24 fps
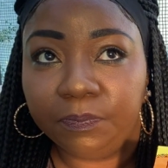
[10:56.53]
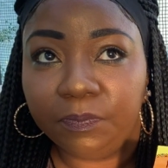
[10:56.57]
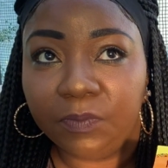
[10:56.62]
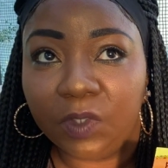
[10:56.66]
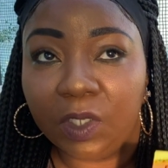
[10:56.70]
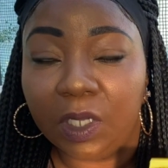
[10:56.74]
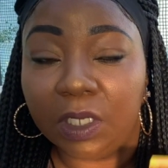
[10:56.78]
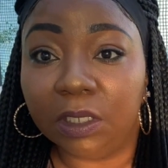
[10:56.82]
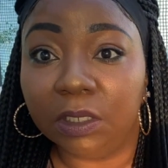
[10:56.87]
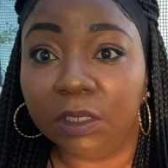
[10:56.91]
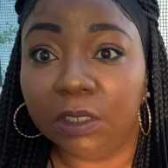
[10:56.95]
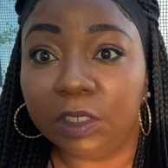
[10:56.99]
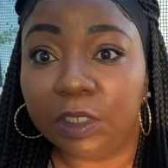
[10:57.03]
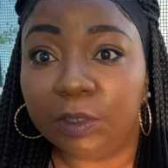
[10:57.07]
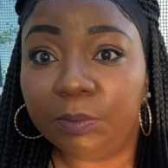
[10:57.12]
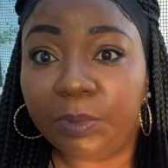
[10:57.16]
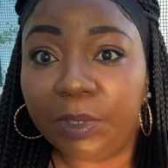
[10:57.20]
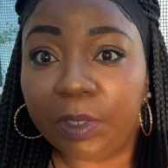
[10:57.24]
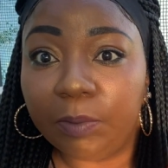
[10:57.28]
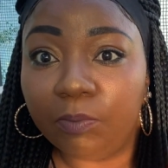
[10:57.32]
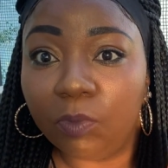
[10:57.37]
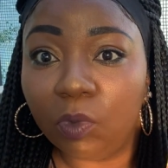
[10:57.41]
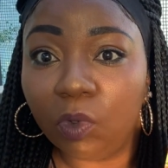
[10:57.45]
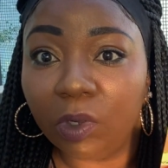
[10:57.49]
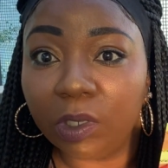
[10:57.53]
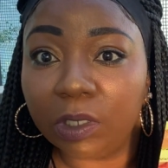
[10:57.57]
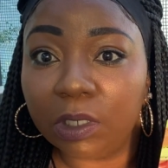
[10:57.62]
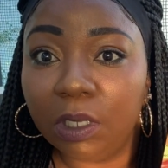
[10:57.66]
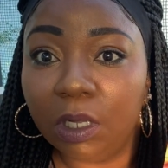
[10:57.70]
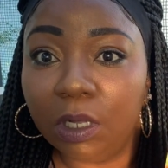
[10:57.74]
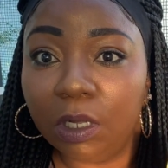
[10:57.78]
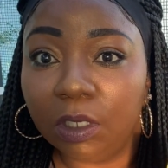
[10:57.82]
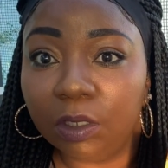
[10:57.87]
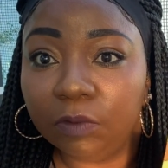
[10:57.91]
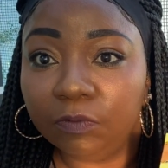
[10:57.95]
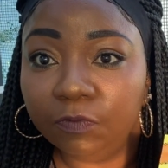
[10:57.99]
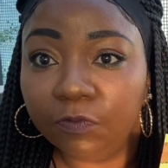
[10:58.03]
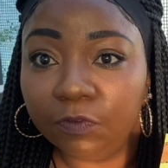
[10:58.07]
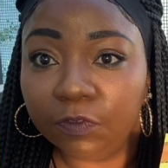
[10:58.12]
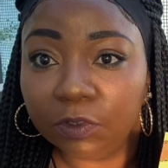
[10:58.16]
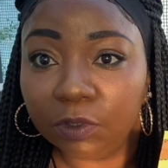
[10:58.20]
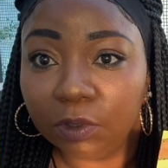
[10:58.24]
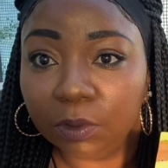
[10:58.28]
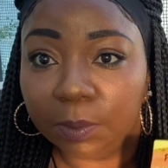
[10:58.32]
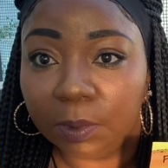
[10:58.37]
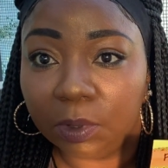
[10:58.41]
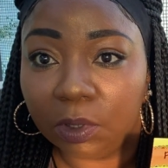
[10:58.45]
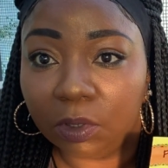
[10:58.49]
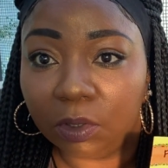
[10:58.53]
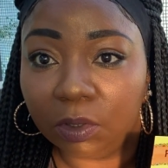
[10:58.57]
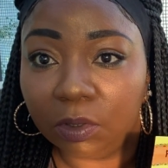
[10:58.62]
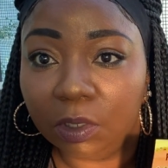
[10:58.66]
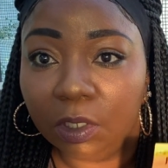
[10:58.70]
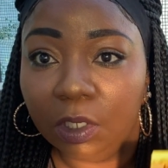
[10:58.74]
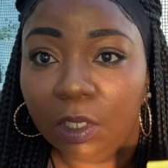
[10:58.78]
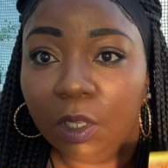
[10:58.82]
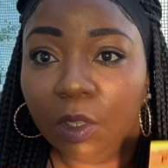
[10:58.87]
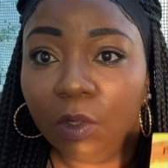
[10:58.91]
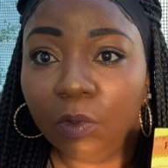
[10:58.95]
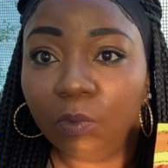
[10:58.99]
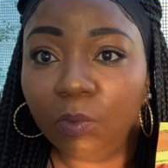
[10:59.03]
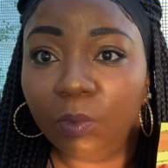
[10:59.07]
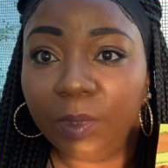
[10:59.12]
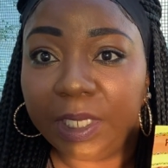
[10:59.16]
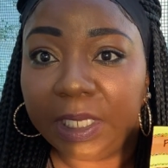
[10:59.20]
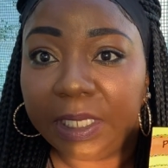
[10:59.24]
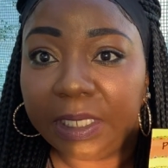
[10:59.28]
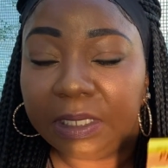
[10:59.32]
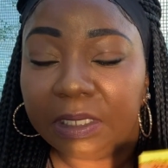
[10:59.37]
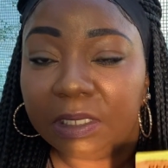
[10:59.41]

a little bit more comfortable with